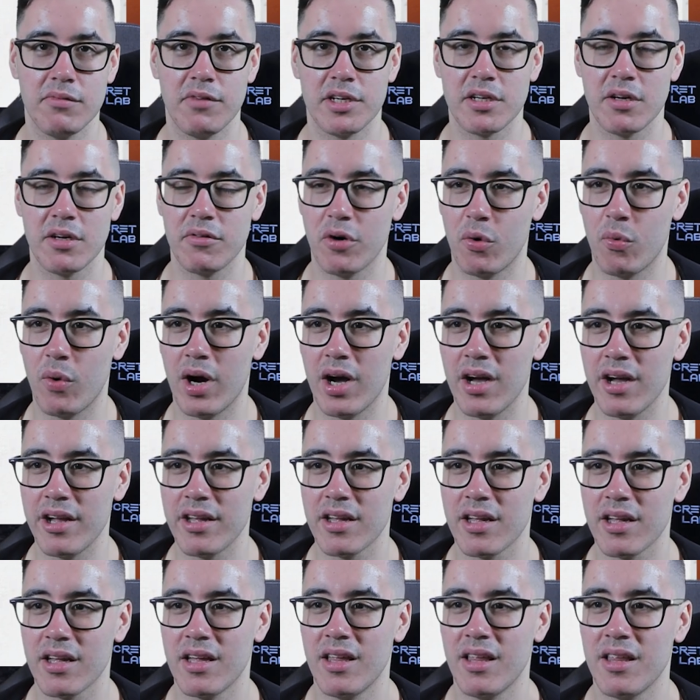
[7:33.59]
I don't know why
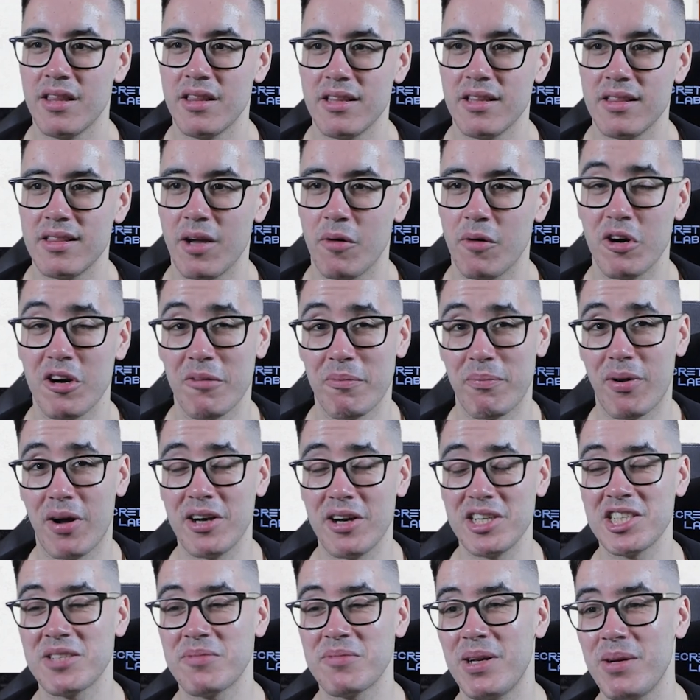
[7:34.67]
they want to
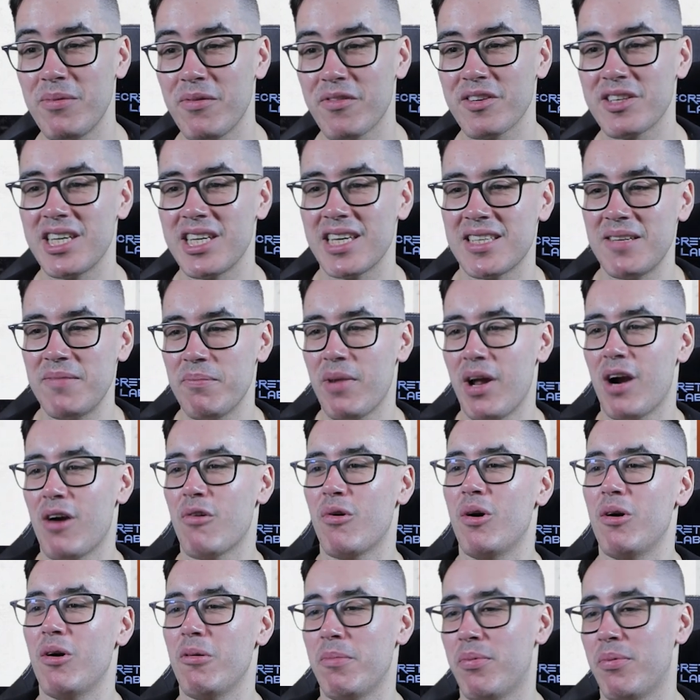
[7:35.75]
punish people for taking Barrel
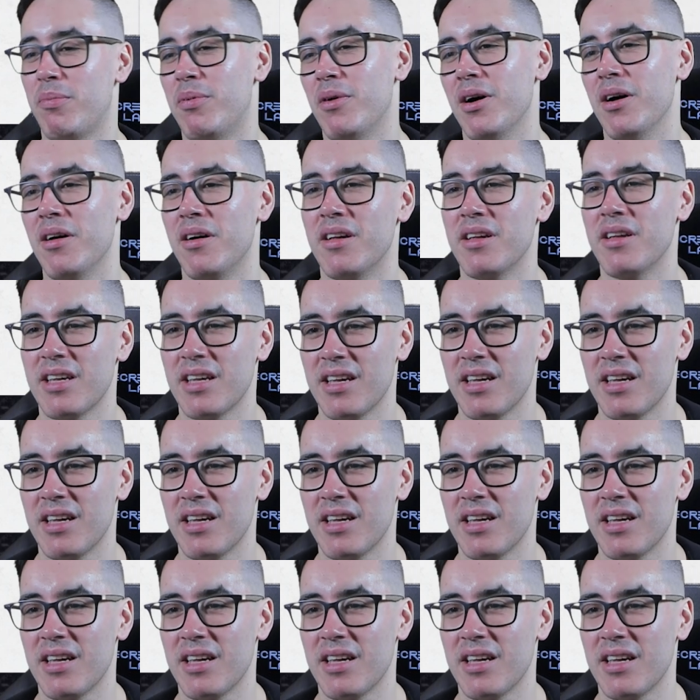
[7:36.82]
Warp, but